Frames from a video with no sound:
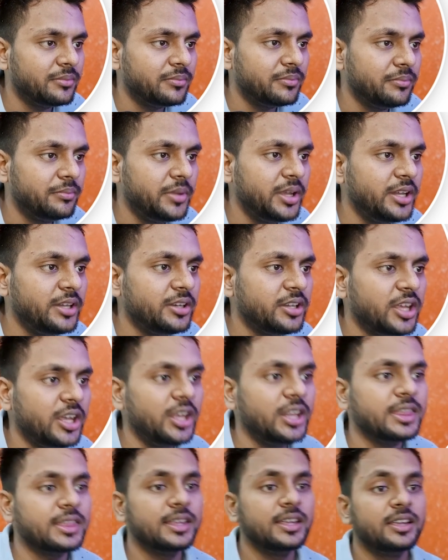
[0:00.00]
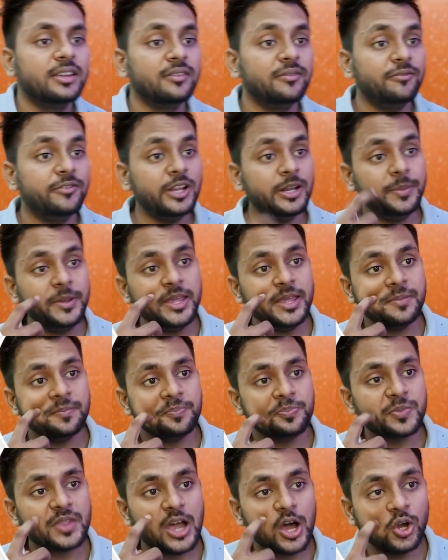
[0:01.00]
main case, will
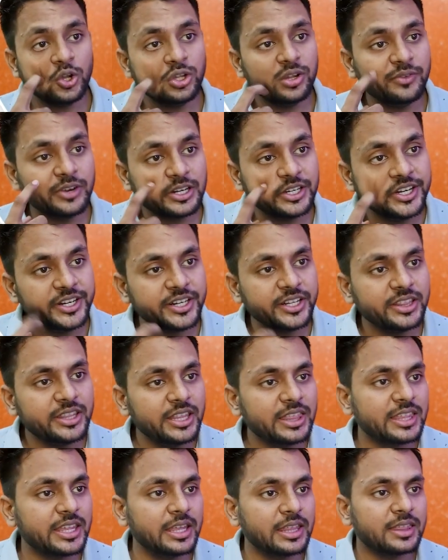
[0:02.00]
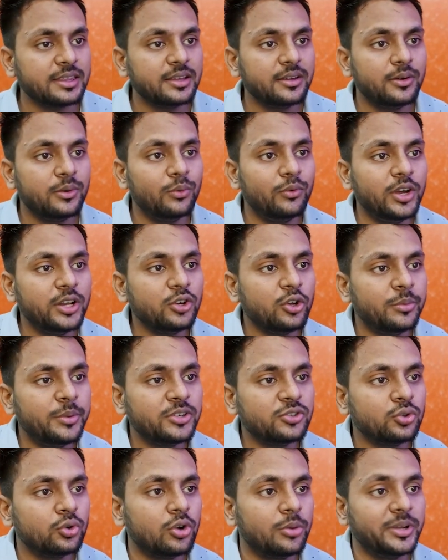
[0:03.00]
be how you will lead in this case 1,
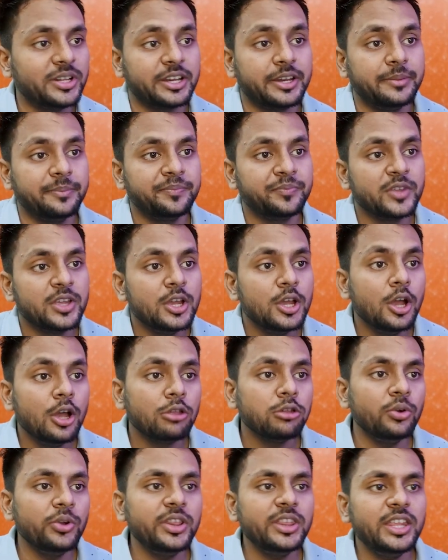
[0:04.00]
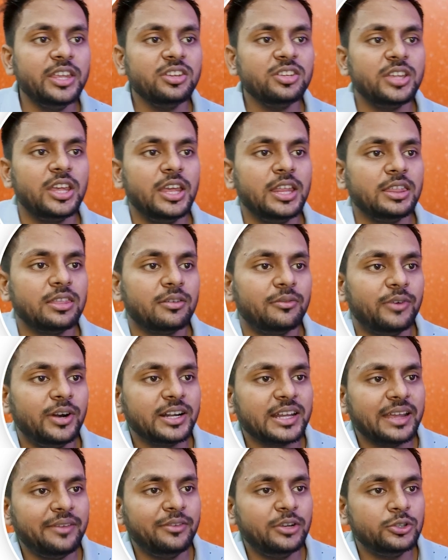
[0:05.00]
2, 3. So in this case, what
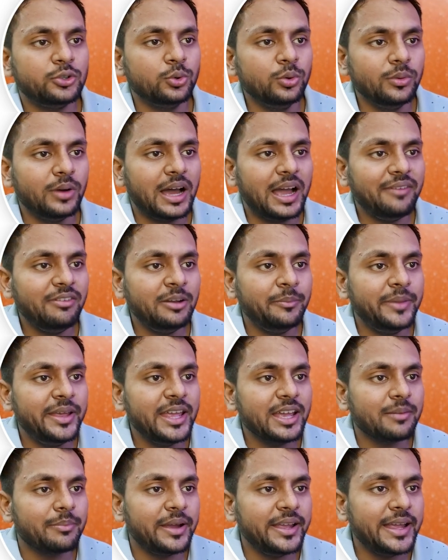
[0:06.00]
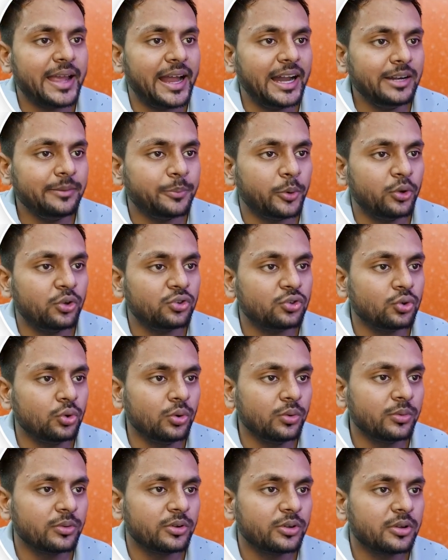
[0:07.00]
I will do, I will make my head points
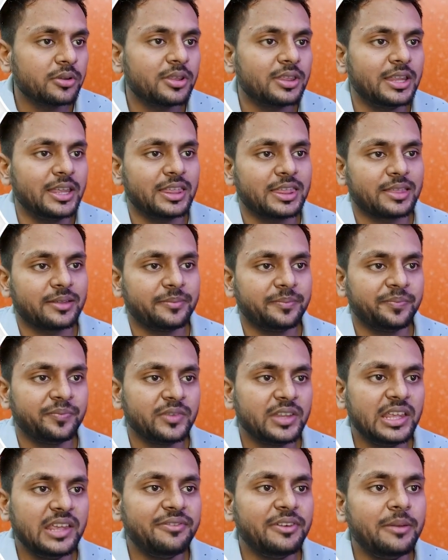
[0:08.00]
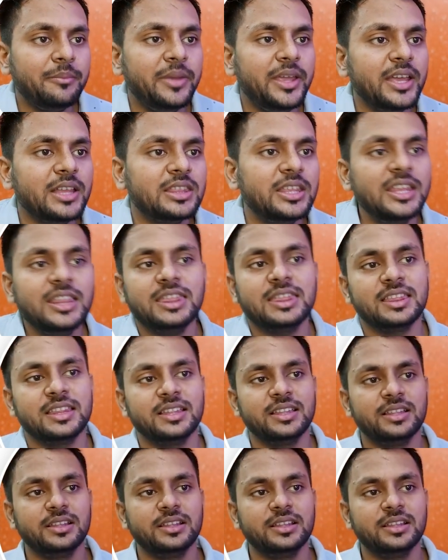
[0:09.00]
to this. If I make this,